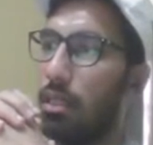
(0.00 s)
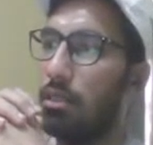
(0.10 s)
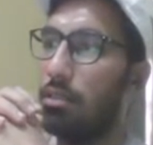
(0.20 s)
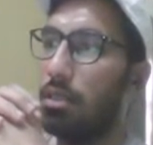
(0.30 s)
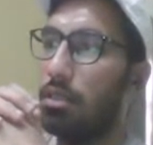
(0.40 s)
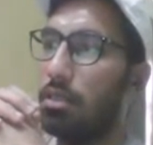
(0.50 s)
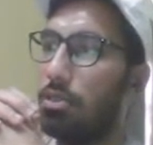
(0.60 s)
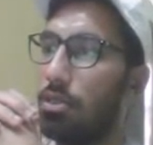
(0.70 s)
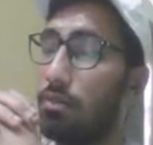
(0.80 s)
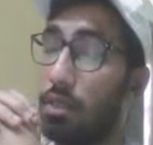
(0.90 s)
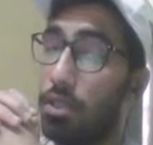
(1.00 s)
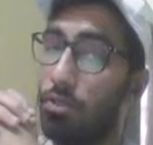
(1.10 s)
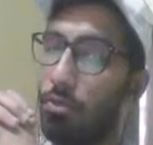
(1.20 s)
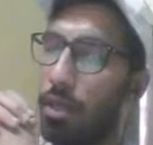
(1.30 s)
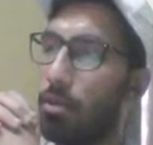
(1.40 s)
that's the decision we need
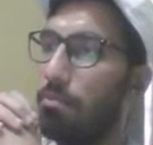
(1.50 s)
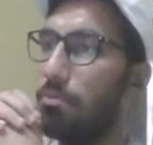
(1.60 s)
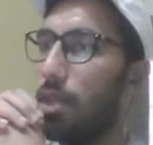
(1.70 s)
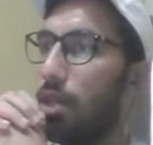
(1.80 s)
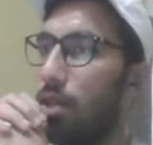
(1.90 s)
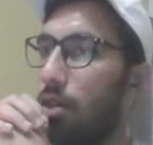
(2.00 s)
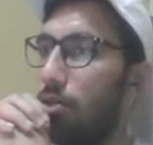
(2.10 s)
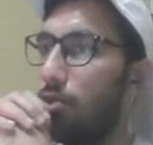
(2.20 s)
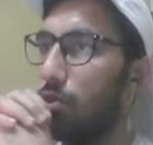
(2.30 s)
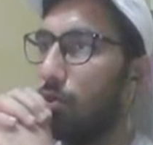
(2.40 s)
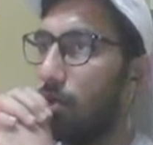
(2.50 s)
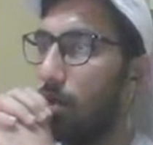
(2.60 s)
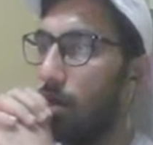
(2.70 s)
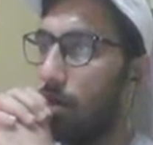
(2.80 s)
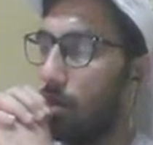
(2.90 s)
to make. So
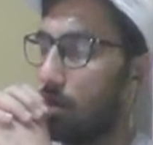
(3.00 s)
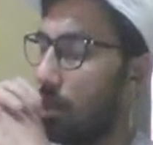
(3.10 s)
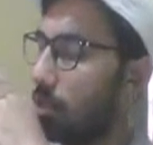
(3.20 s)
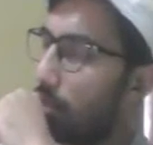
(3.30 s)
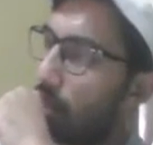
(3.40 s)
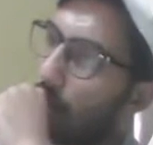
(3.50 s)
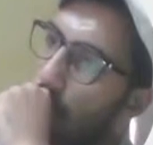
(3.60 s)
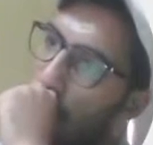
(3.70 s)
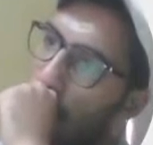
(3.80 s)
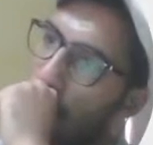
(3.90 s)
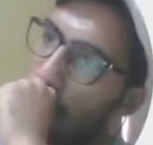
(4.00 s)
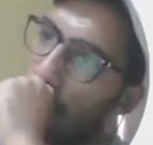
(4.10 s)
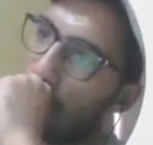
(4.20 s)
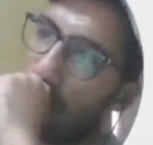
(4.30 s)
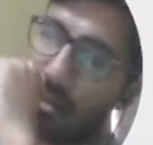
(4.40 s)
it says that first we
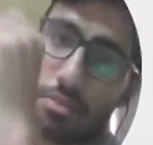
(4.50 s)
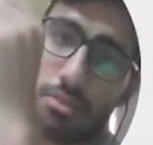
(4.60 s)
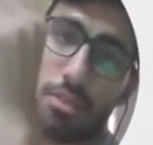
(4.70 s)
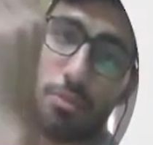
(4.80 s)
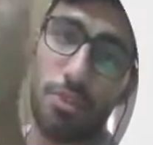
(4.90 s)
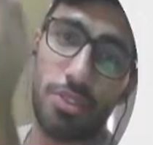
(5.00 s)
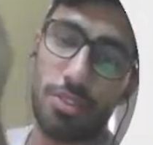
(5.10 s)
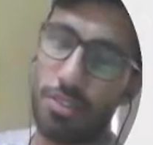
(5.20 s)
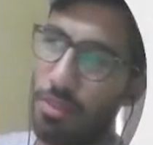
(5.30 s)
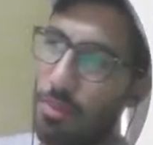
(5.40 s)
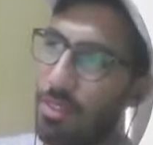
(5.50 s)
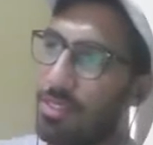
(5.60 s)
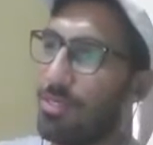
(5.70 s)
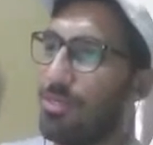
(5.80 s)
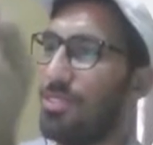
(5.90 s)
should ask some questions to the boss. So